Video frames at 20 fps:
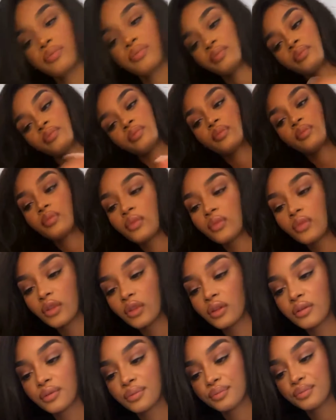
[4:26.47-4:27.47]

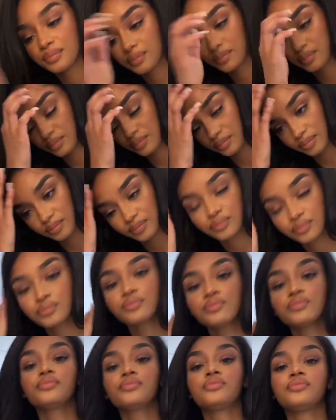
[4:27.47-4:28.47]

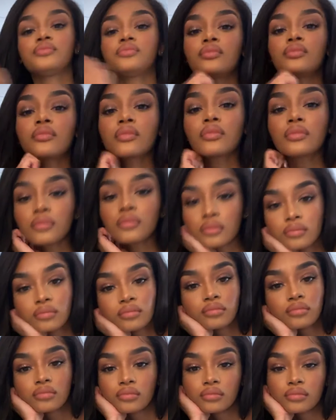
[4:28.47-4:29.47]

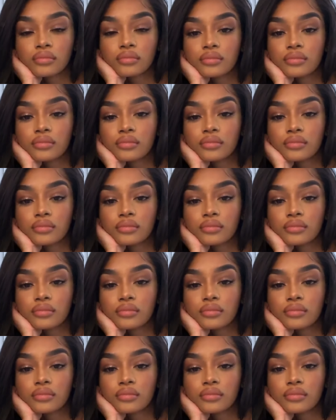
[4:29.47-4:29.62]
Nobody speaks.